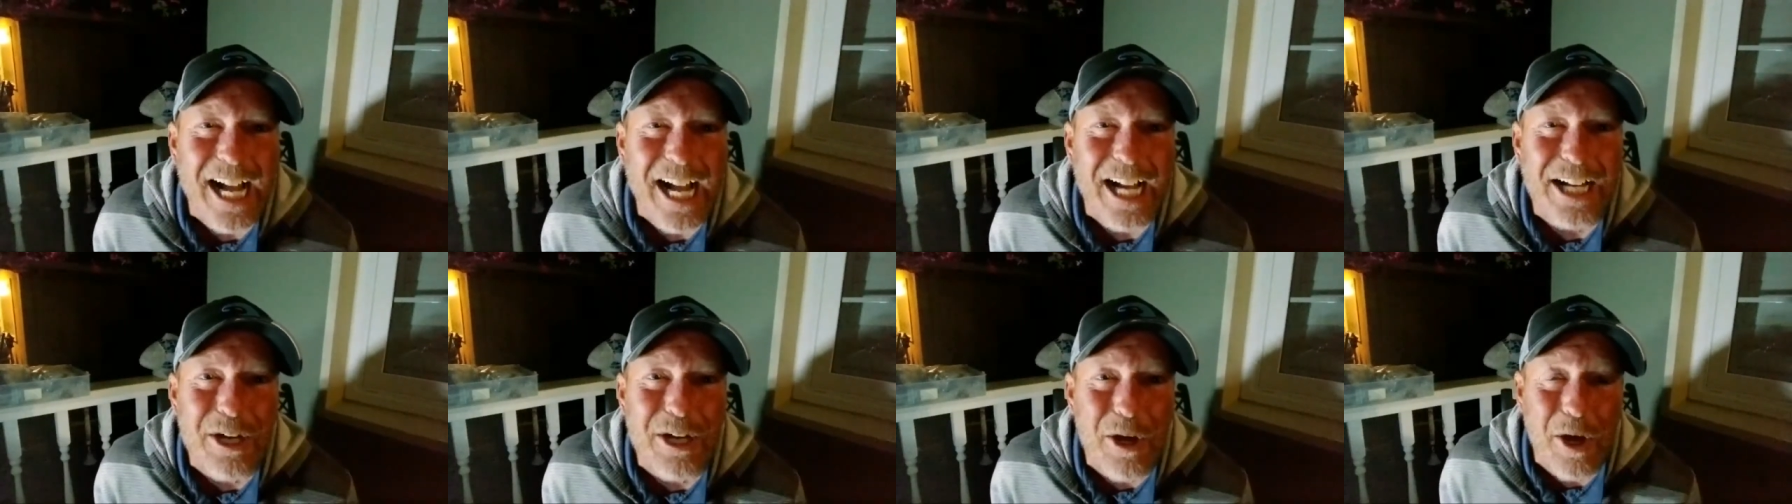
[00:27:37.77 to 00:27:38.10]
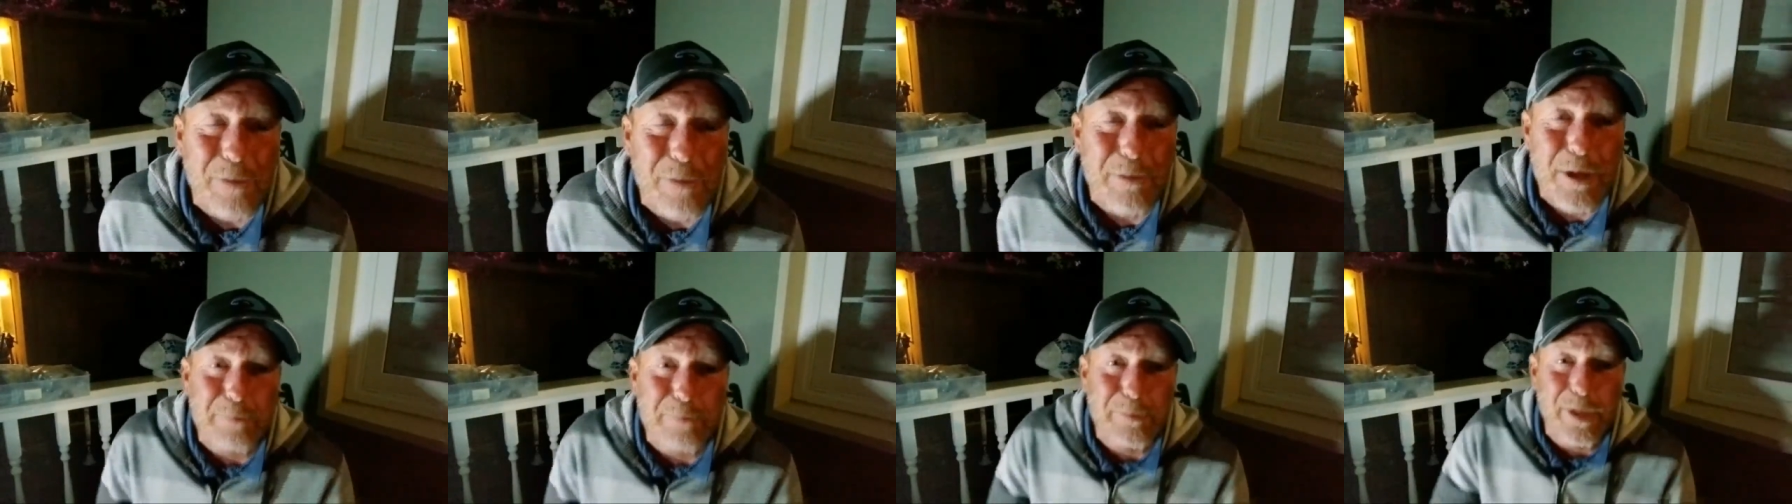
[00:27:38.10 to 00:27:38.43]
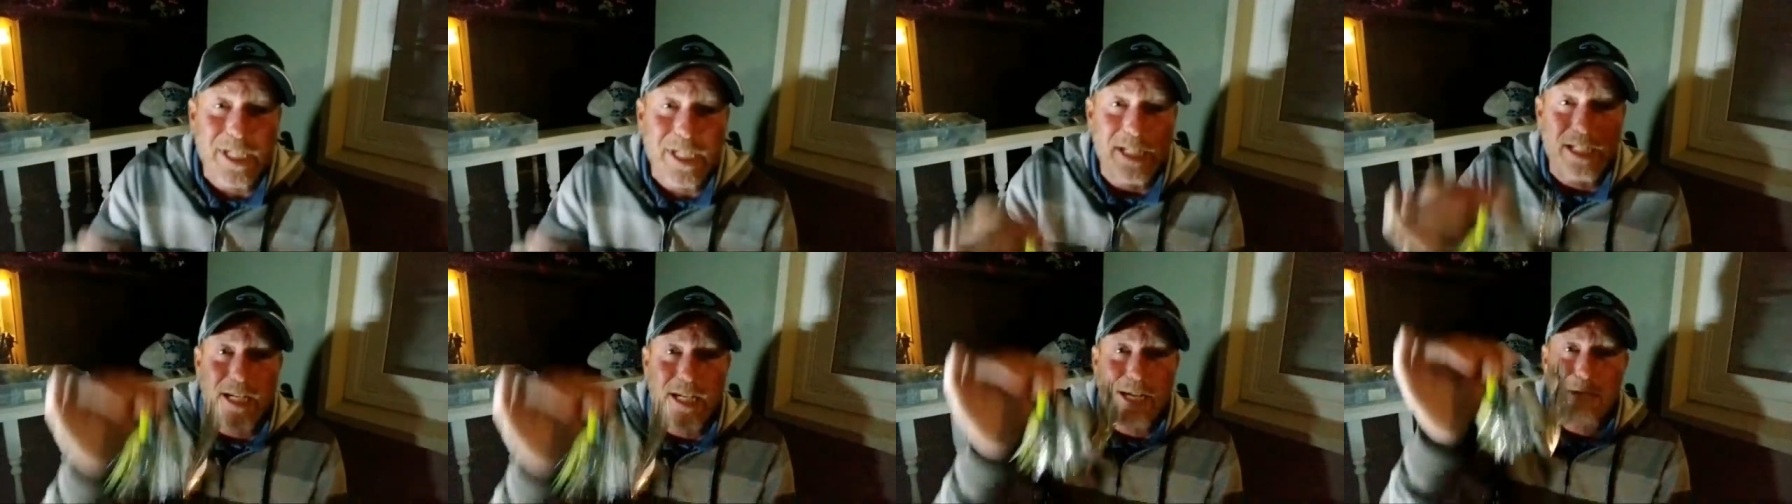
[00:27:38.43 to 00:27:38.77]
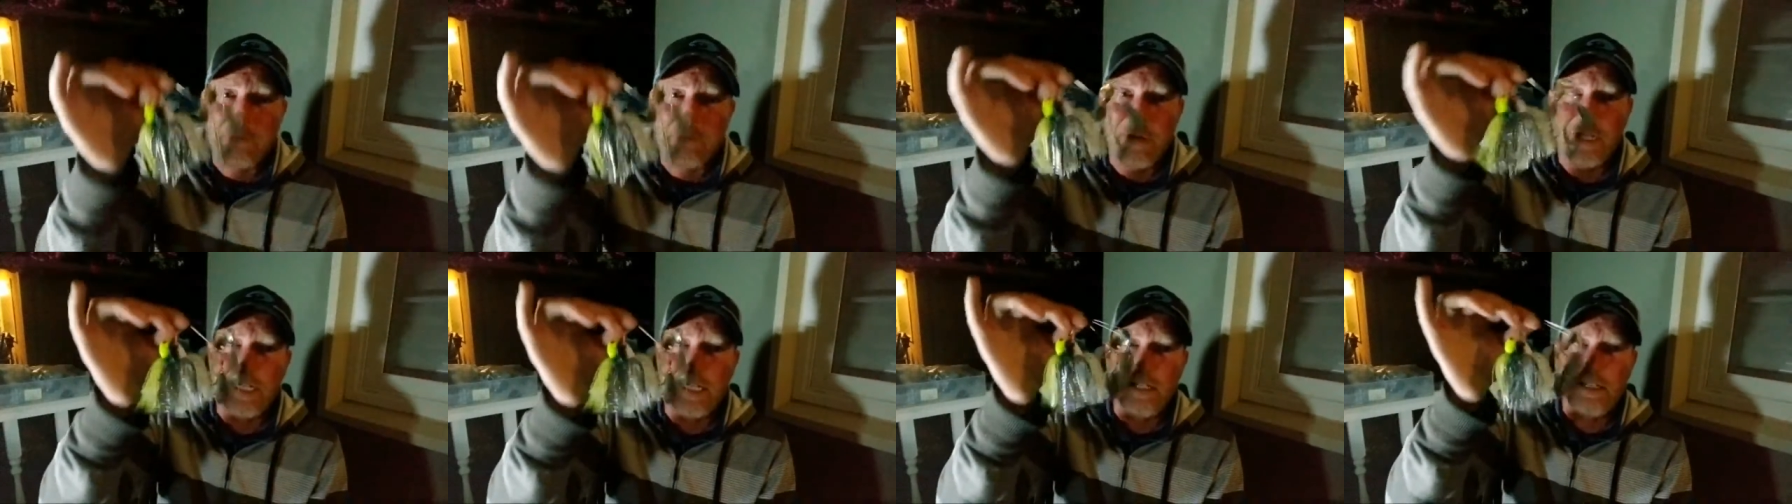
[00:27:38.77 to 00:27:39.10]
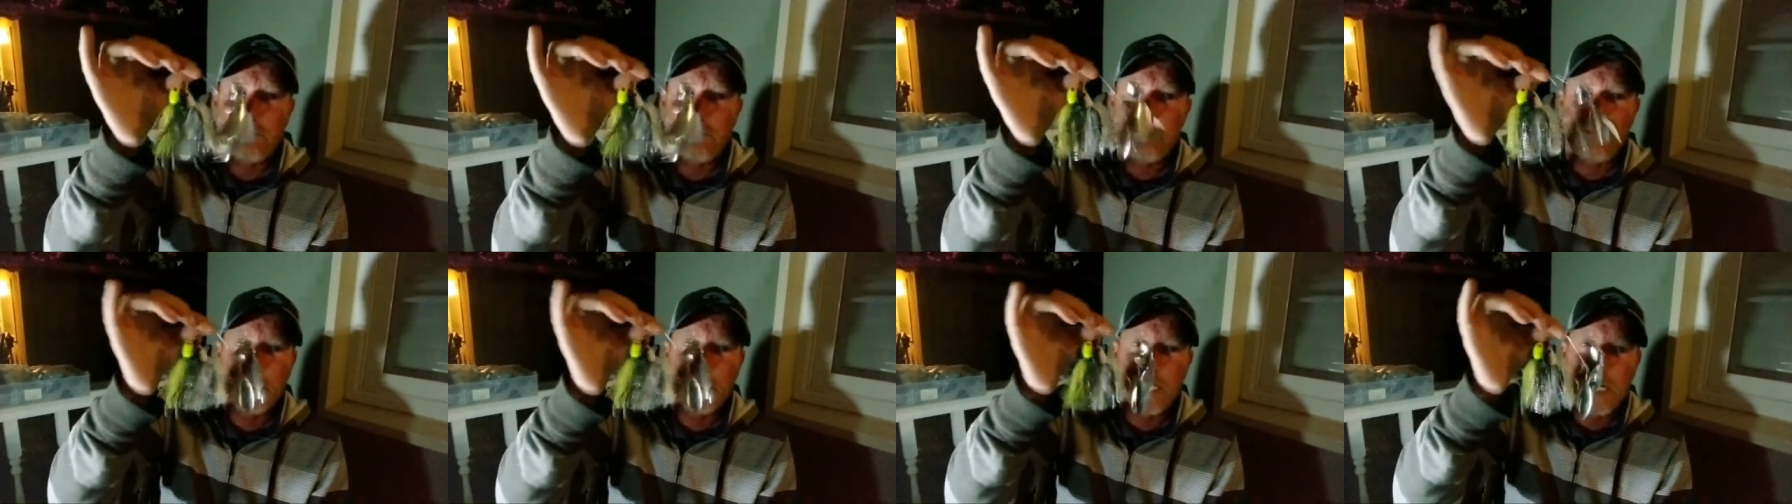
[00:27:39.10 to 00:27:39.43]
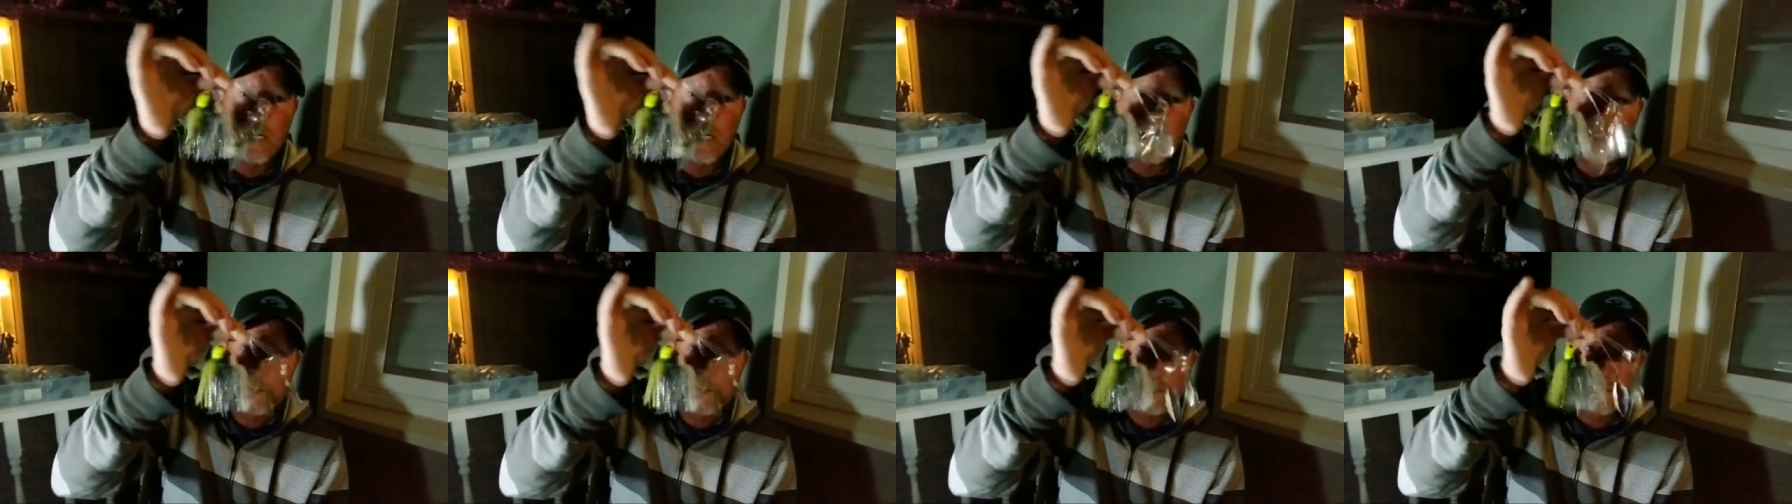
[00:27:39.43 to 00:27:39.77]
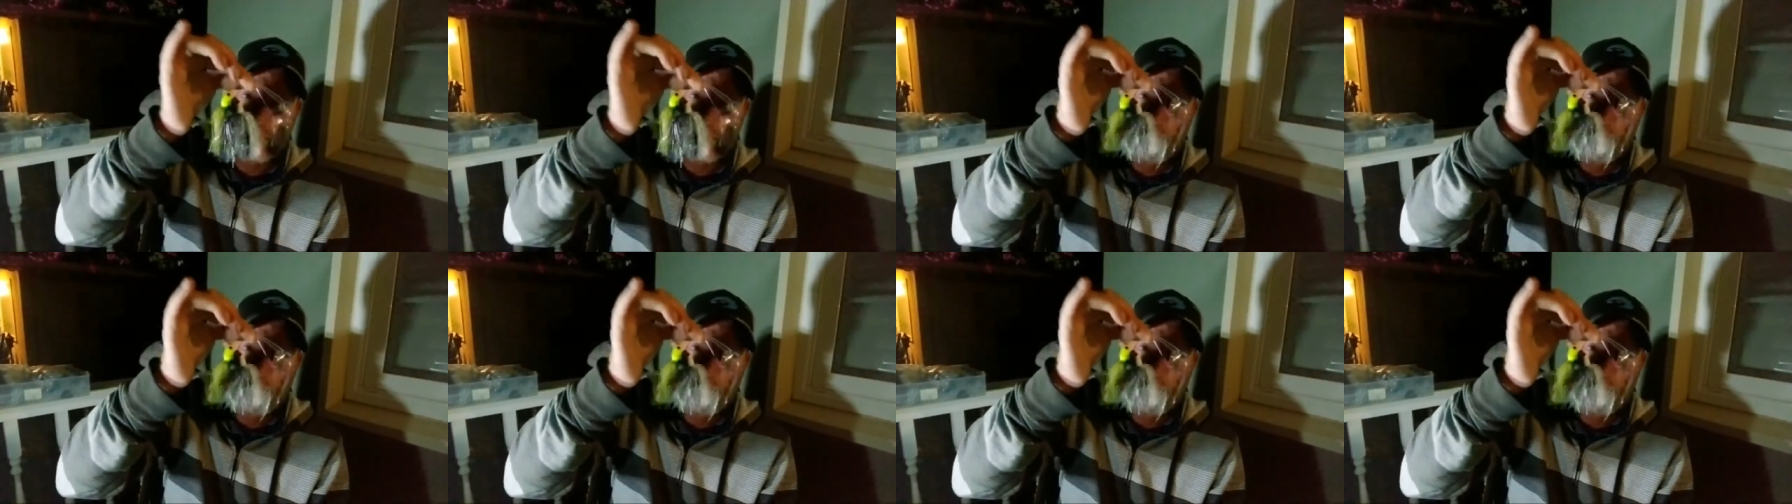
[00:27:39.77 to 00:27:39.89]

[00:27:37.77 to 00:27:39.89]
No, I'm not picking anybody in this one, guys.